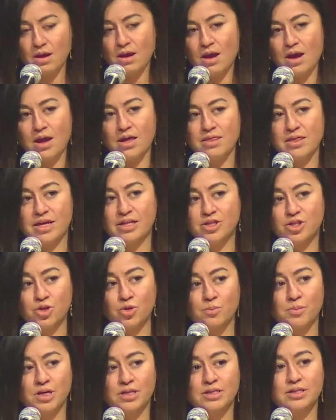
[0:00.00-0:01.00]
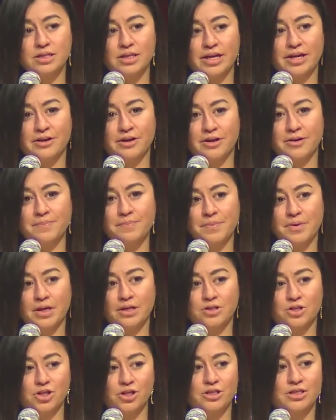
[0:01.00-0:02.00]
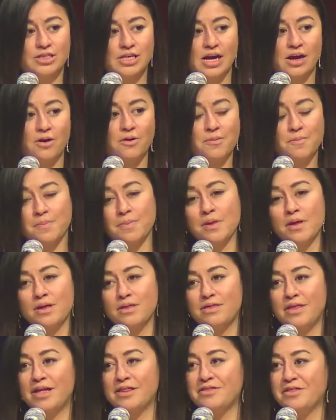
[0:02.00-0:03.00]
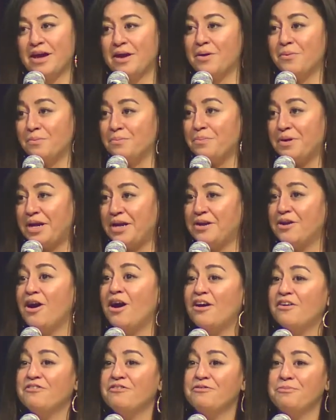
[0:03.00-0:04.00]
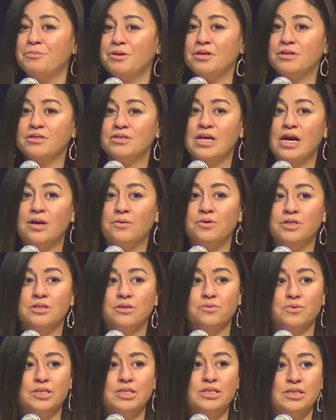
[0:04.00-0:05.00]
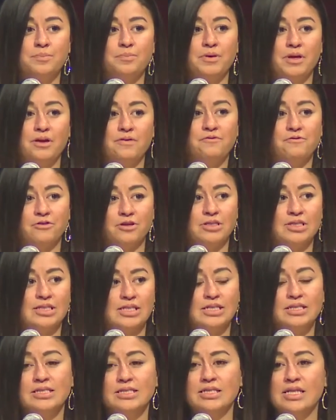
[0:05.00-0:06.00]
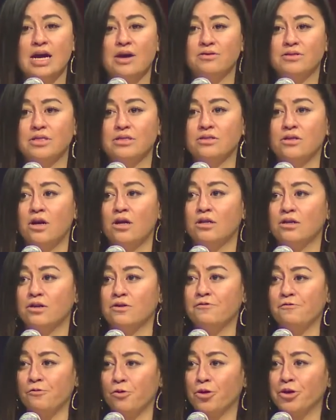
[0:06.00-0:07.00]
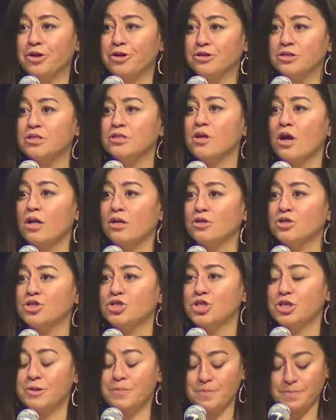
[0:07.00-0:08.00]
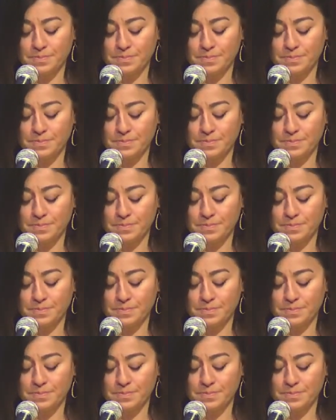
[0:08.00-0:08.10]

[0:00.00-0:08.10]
And then 2 months later, it turns out that that paid off because I was a recipient for a $6,000 four-year scholarship.